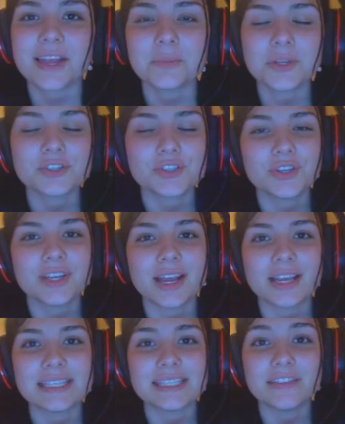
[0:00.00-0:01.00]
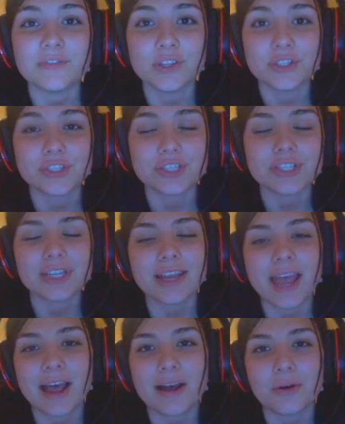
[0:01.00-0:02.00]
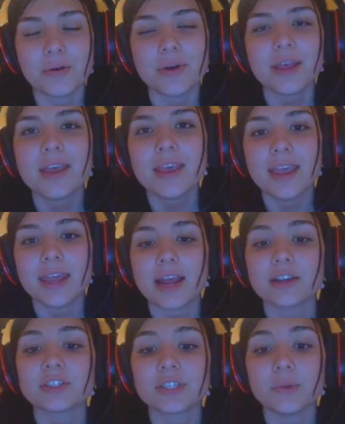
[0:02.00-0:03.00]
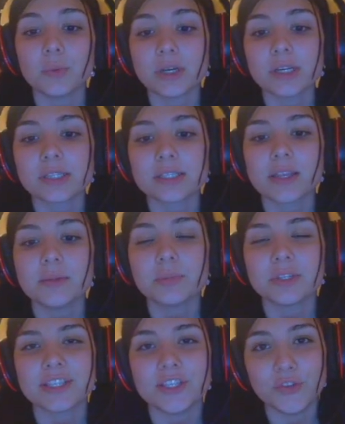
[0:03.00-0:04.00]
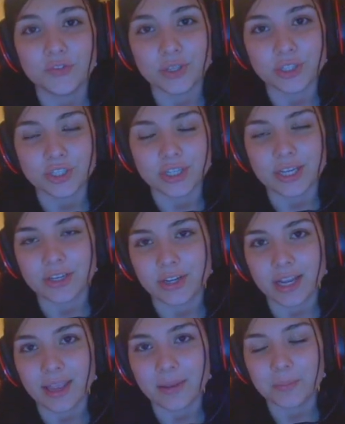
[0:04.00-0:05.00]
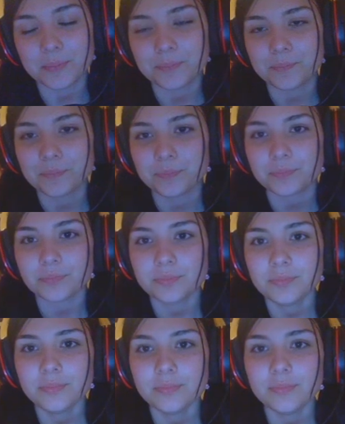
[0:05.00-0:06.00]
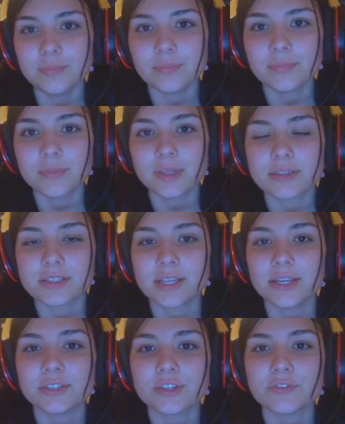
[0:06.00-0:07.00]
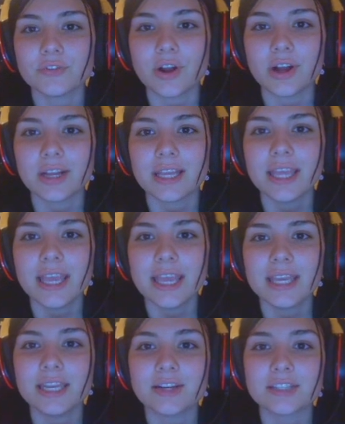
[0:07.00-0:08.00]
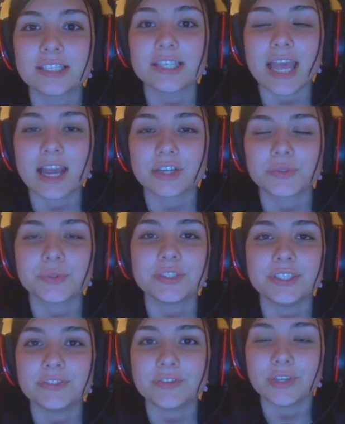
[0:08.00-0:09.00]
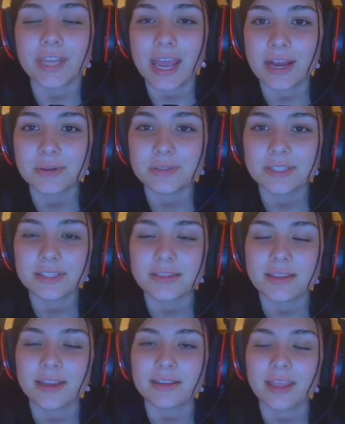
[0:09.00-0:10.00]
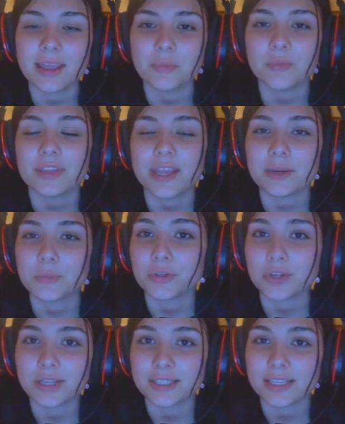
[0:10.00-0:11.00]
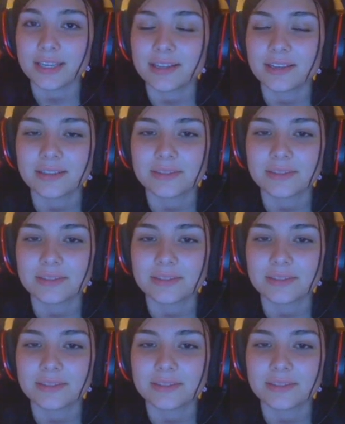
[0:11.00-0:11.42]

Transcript: I'm going to show you guys the villager and how it actually works and puts a new villager in your game. So here's our frog, and here's his actual default house that came with Animal Crossing.